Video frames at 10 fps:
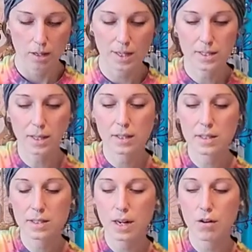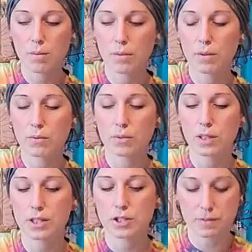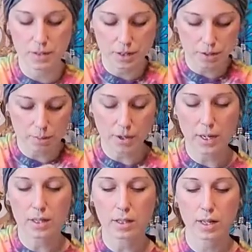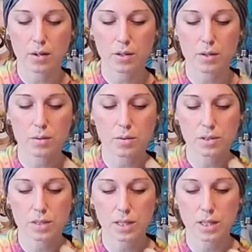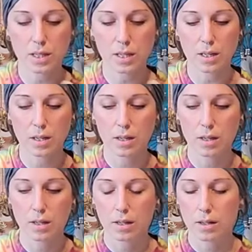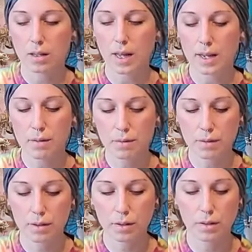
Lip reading: It's like this tower moment really shifted your brain and how you see life.